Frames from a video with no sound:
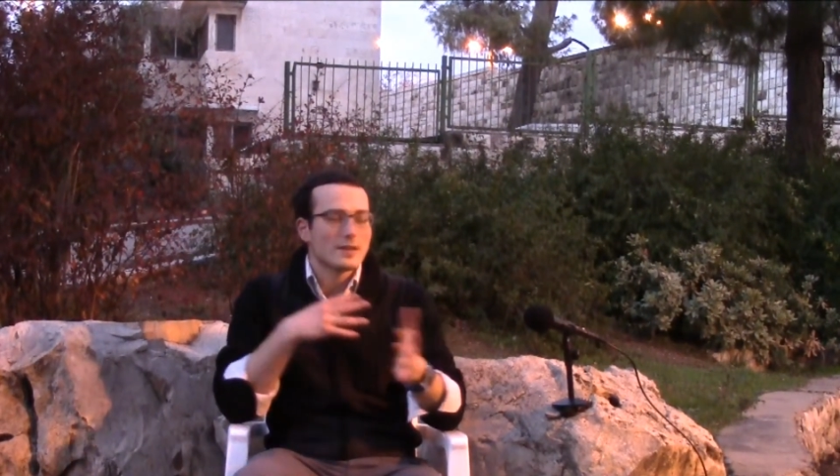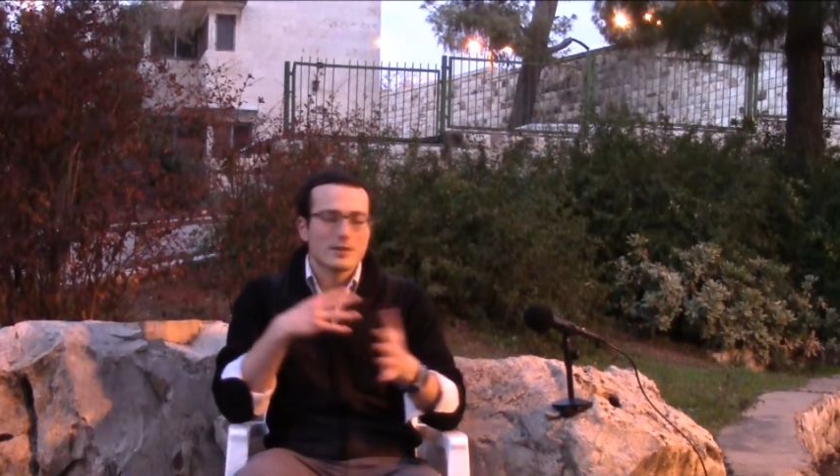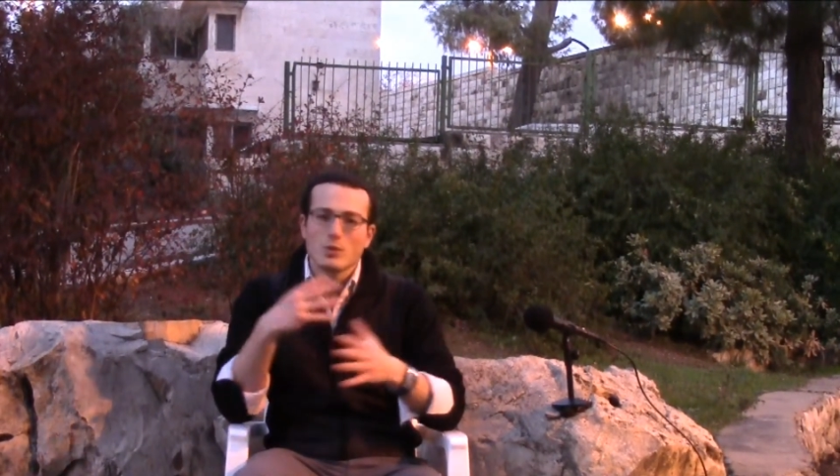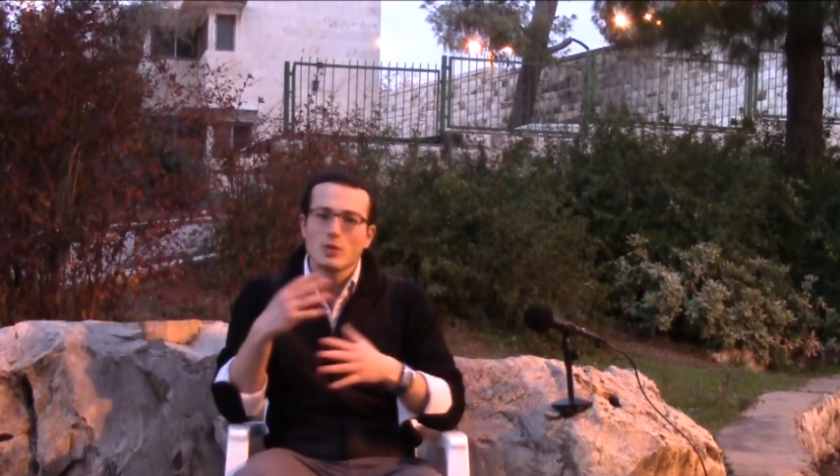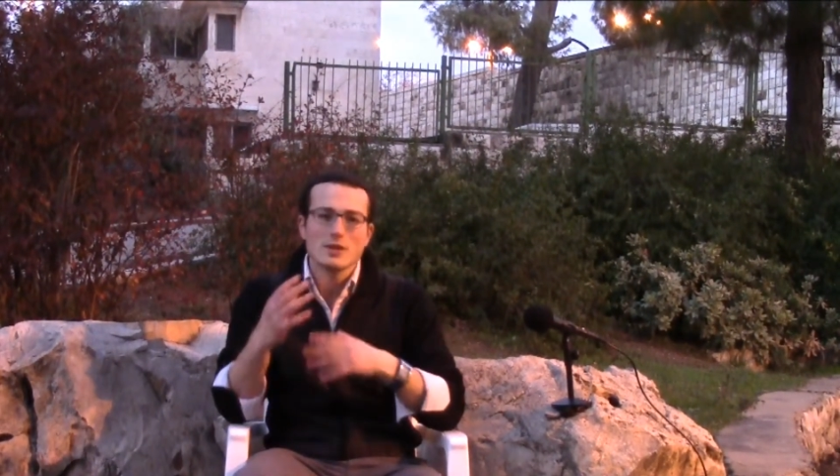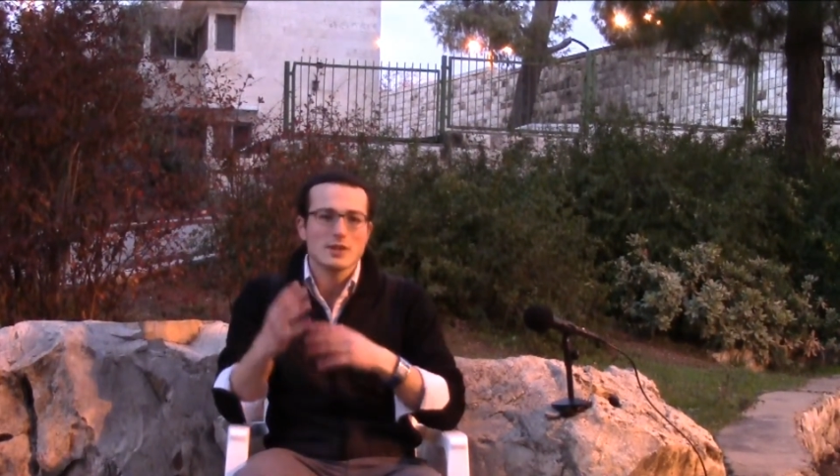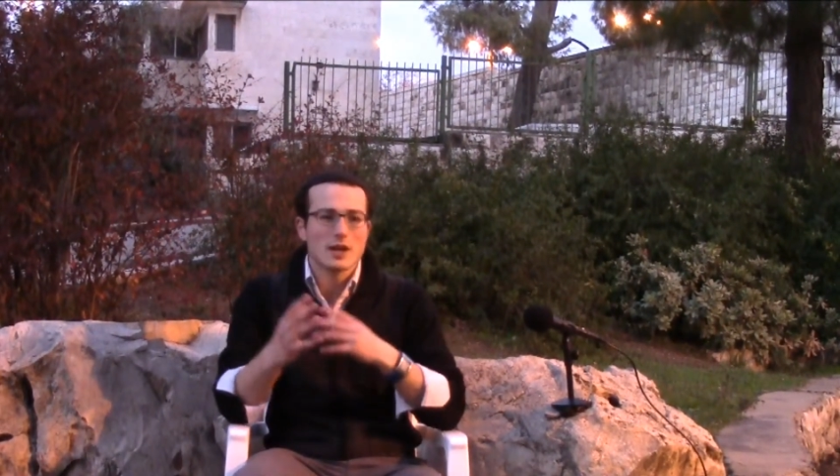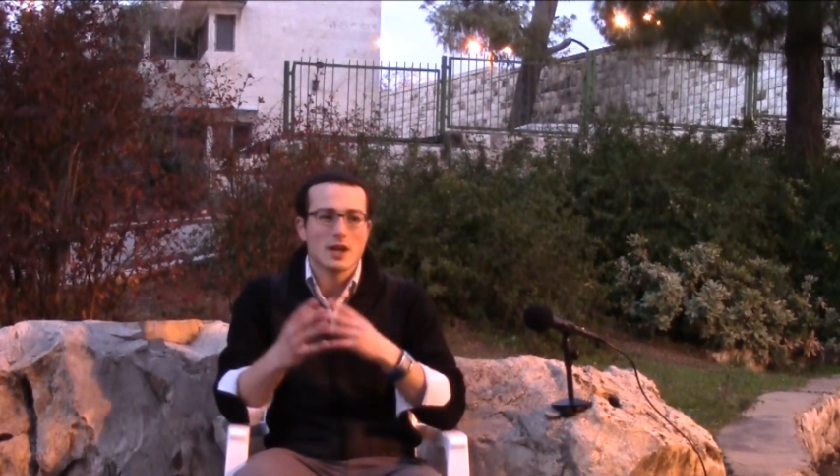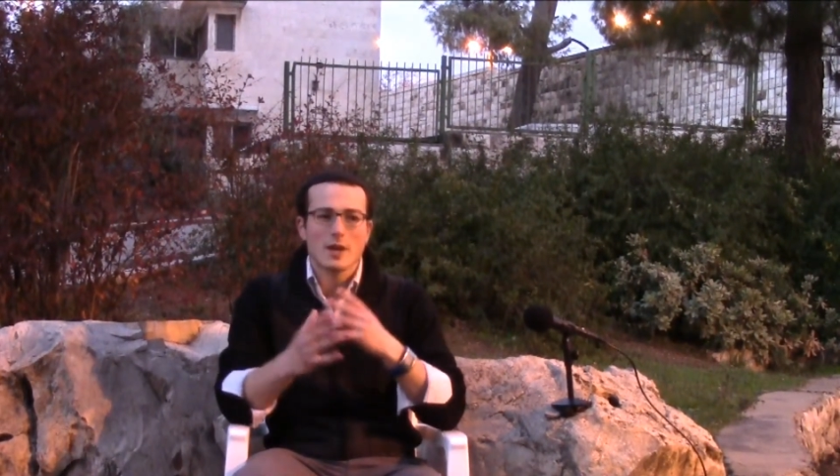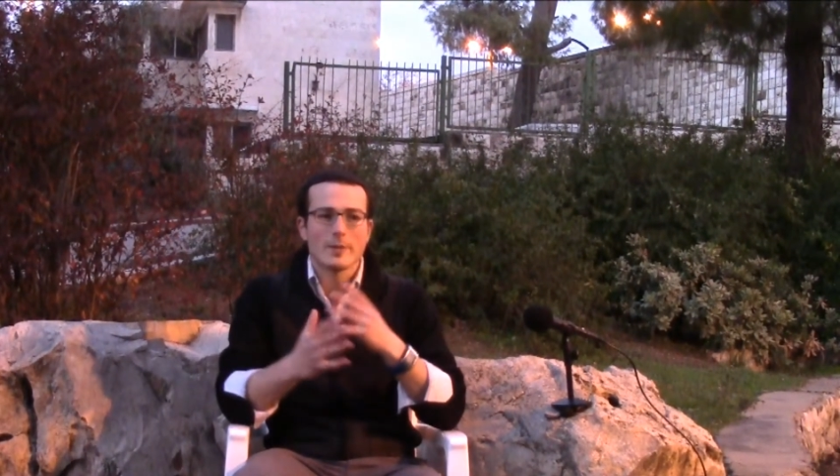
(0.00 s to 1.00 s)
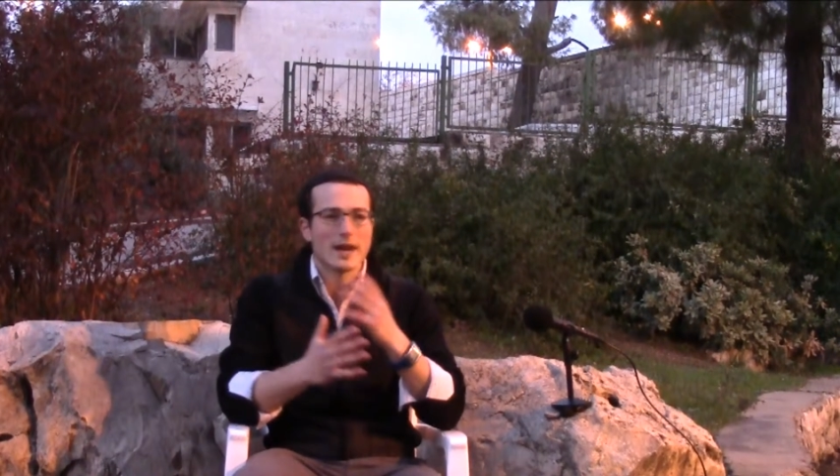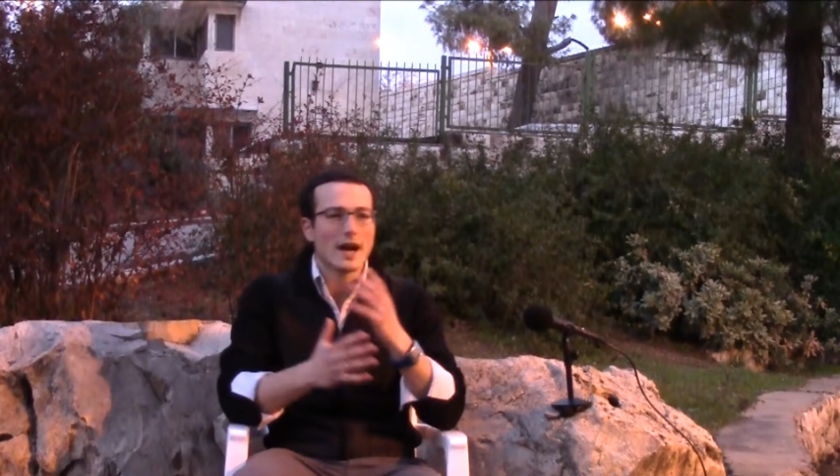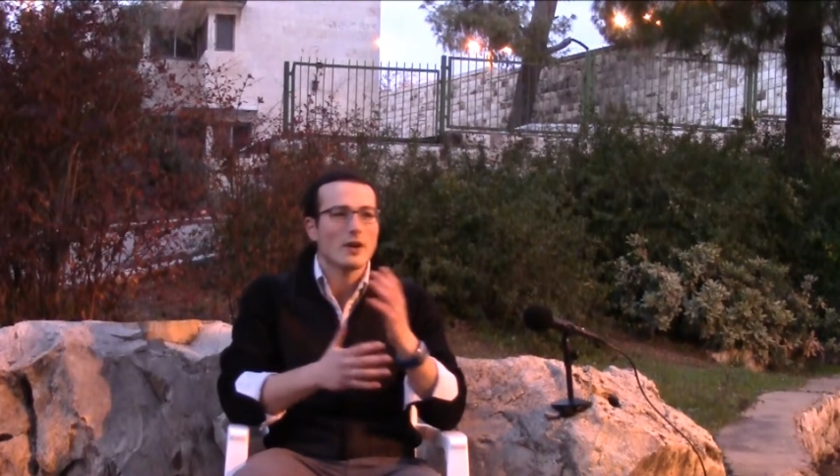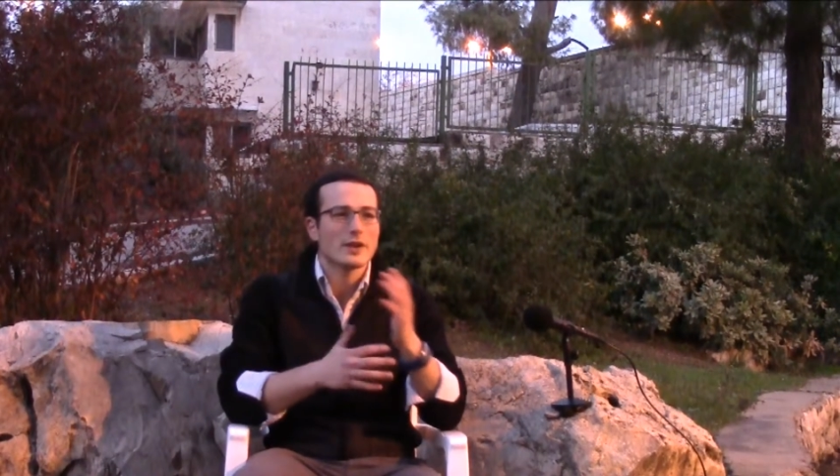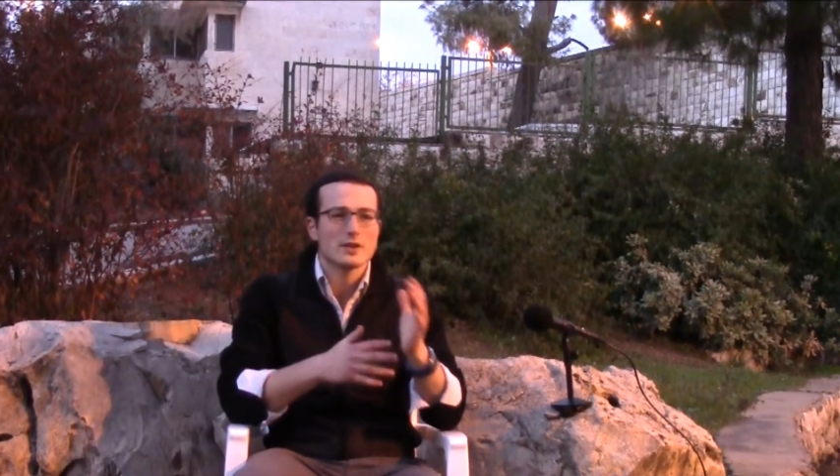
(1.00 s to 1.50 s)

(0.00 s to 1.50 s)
if the words aren't coming out,